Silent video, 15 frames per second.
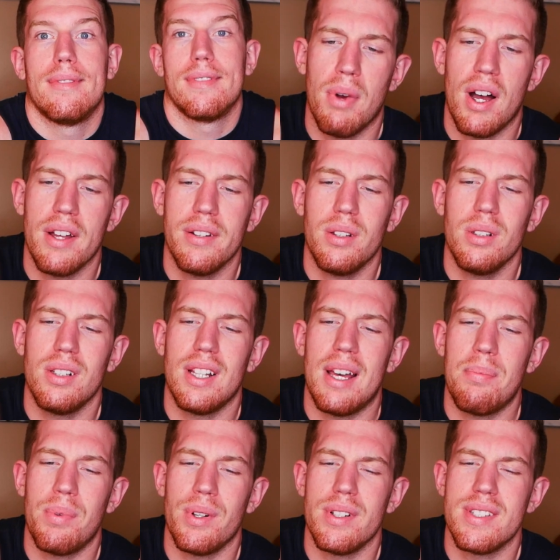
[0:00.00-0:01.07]
Bondo
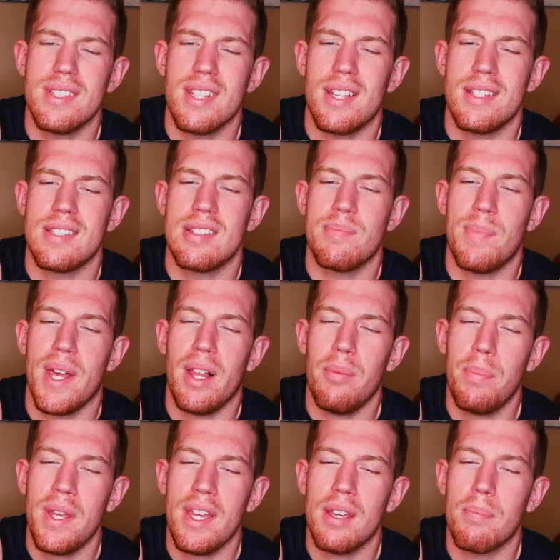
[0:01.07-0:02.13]
Leopard says, spell
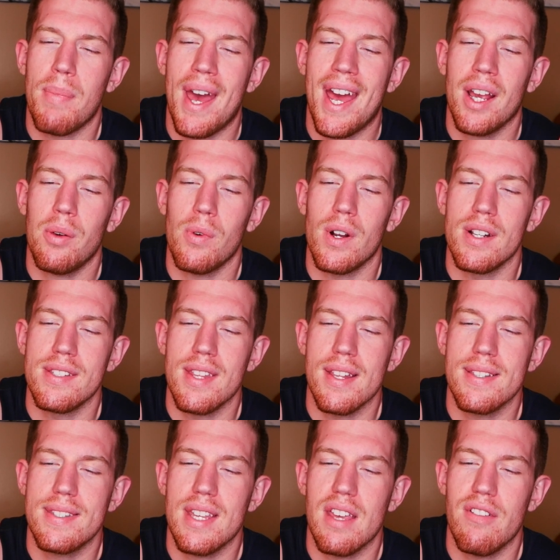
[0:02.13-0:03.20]
pig backwards, then
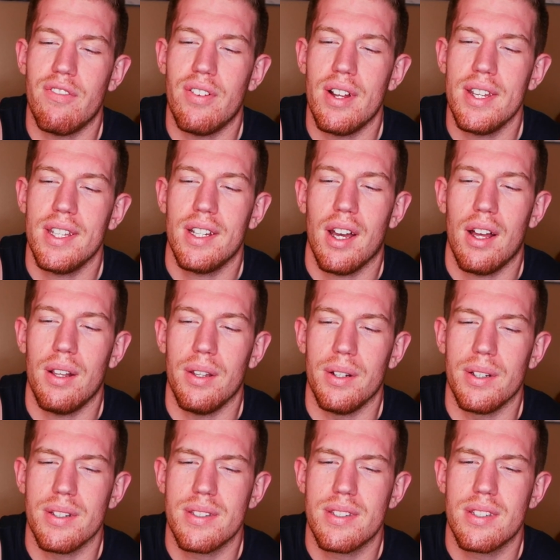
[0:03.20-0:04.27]
say funny
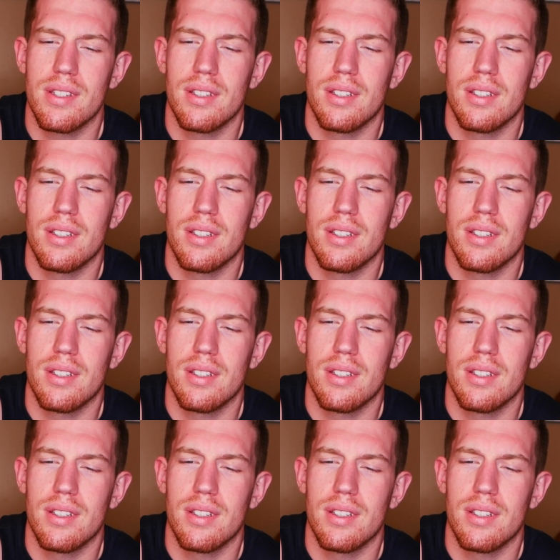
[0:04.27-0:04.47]
colors.